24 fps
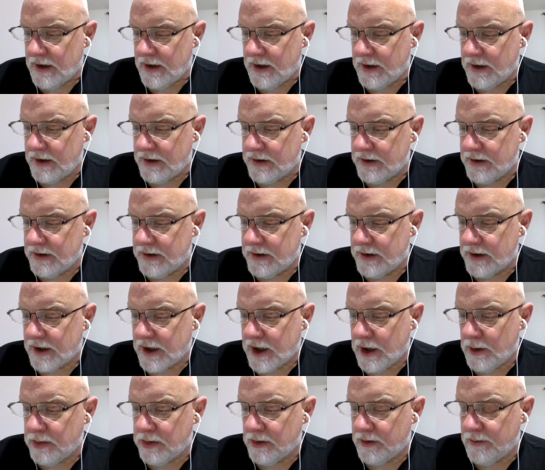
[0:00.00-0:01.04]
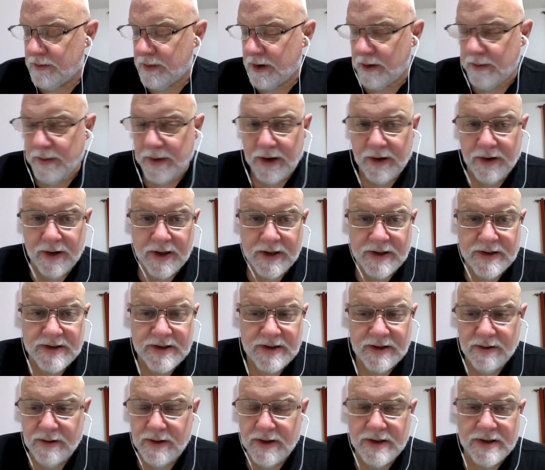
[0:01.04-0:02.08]
He did a couple of Barbarian
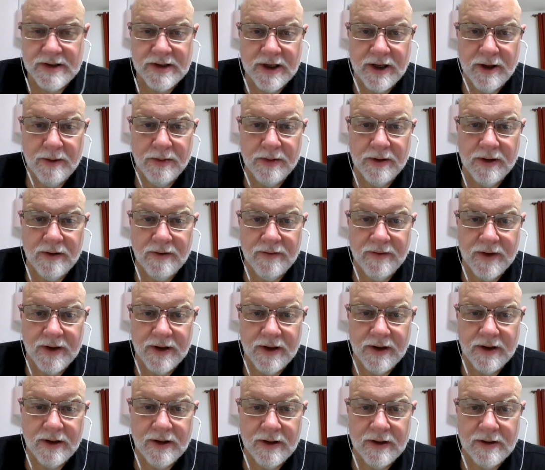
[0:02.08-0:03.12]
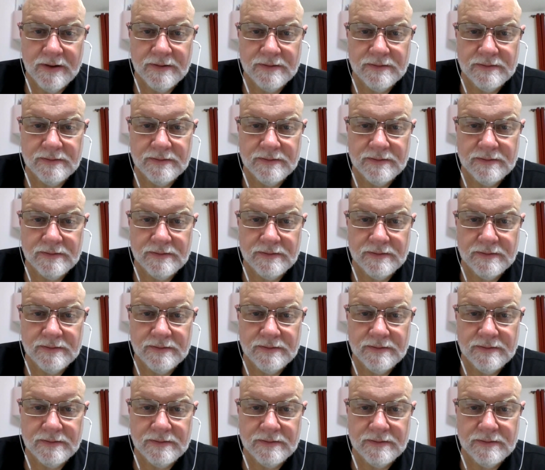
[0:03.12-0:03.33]
series, a couple of, uh,